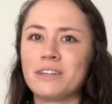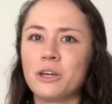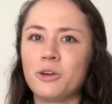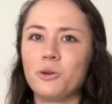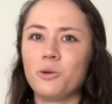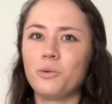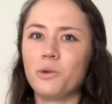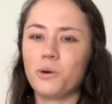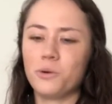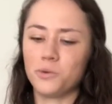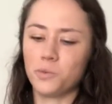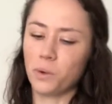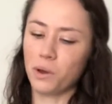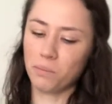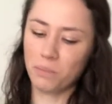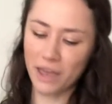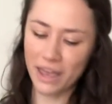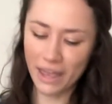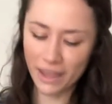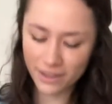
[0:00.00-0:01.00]
who knows what
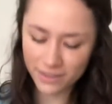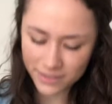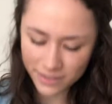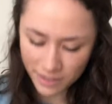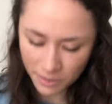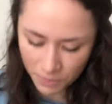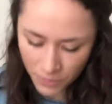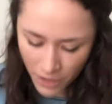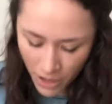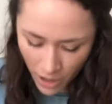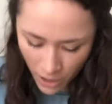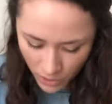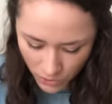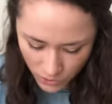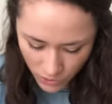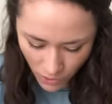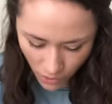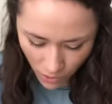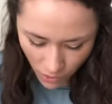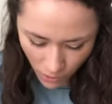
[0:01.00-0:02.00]
pants.
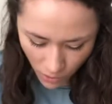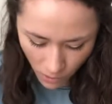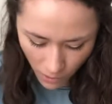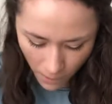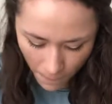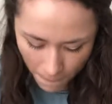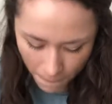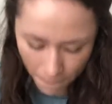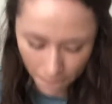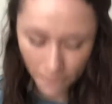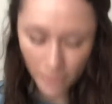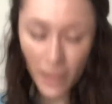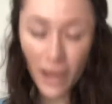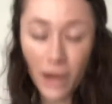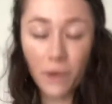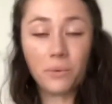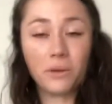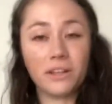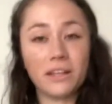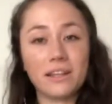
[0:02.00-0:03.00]
So I
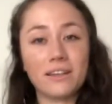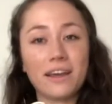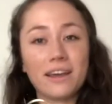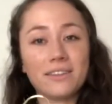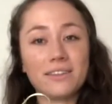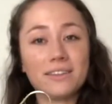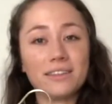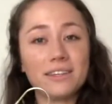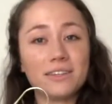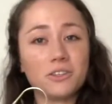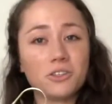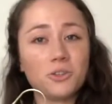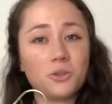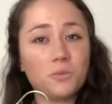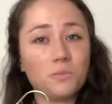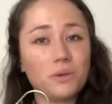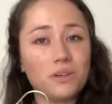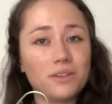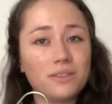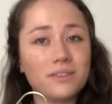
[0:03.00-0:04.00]
really like these 2
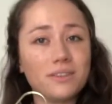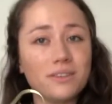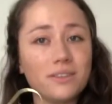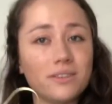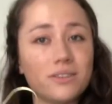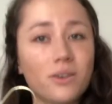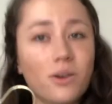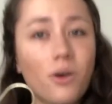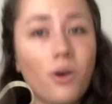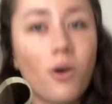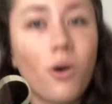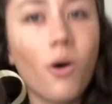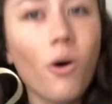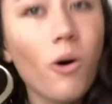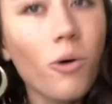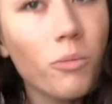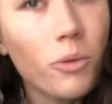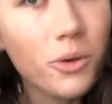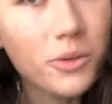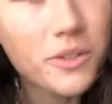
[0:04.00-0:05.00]
pieces.
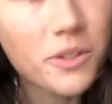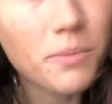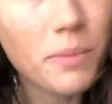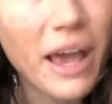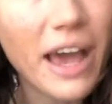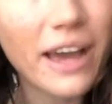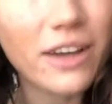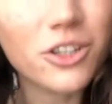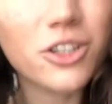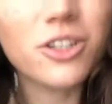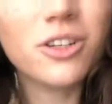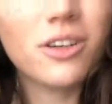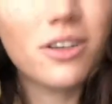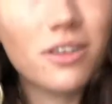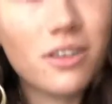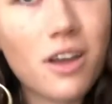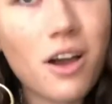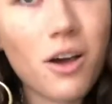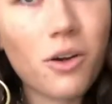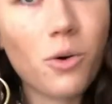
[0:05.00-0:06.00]
Almost match,
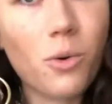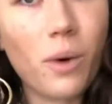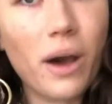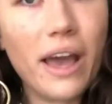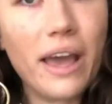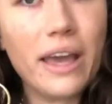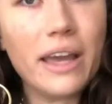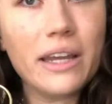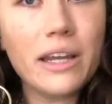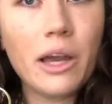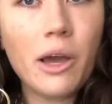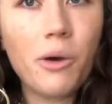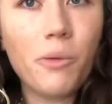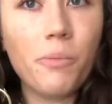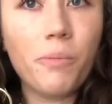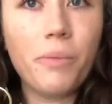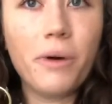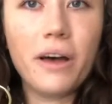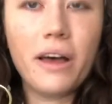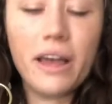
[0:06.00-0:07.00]
not quite,
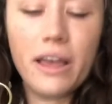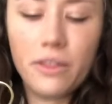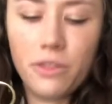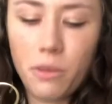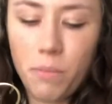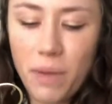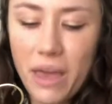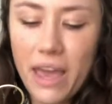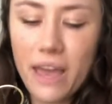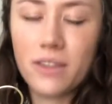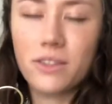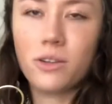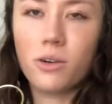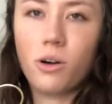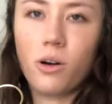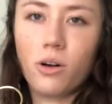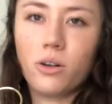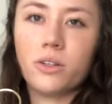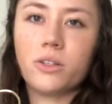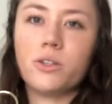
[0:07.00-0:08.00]
but the pants are
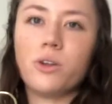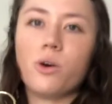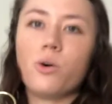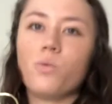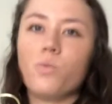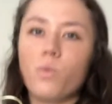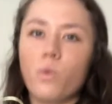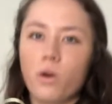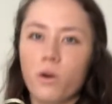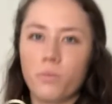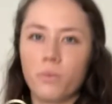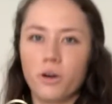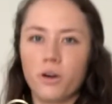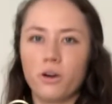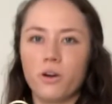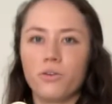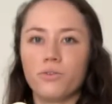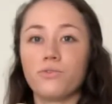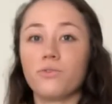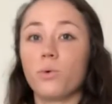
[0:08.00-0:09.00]
also
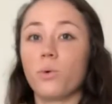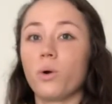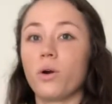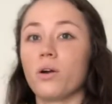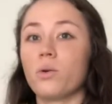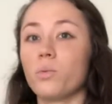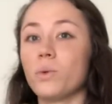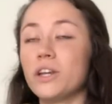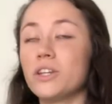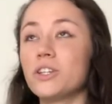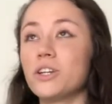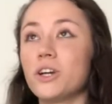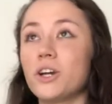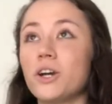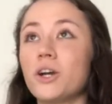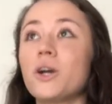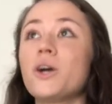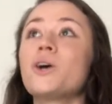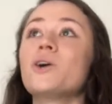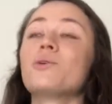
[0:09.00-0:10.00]
warmer for
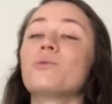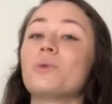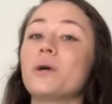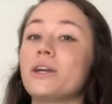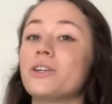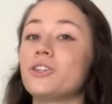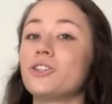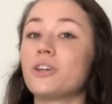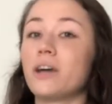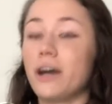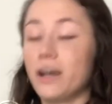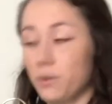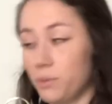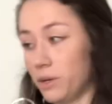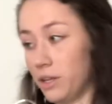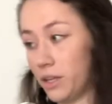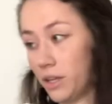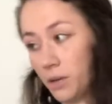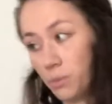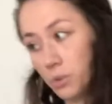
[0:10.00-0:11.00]
winter, which I
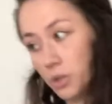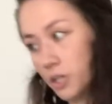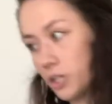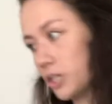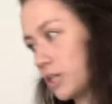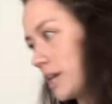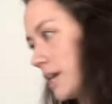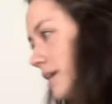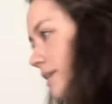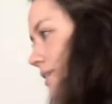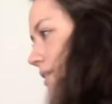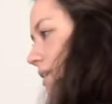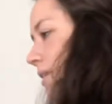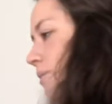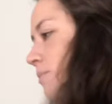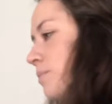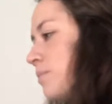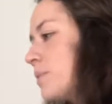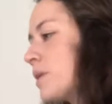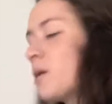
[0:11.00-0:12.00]
really appreciate.
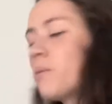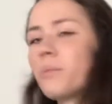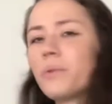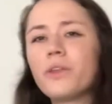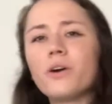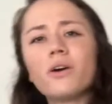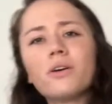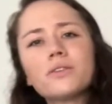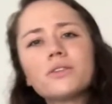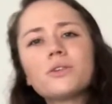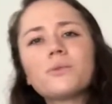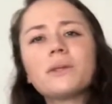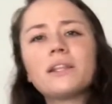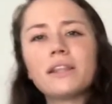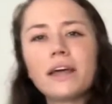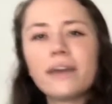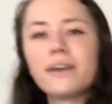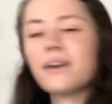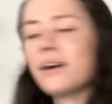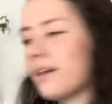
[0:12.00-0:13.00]
But they're also a
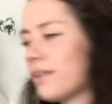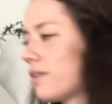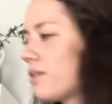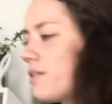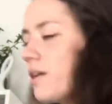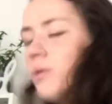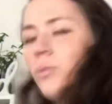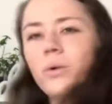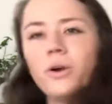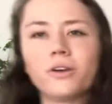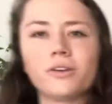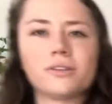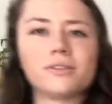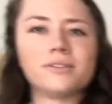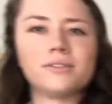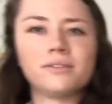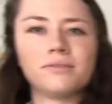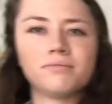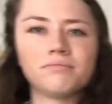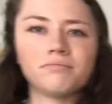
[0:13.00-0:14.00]
light color that
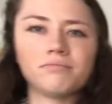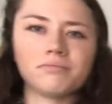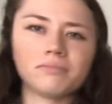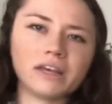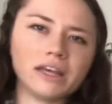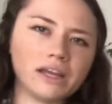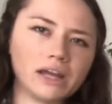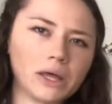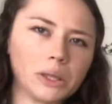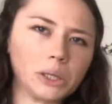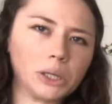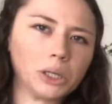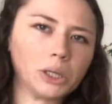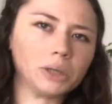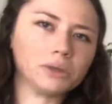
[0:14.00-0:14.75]
works in other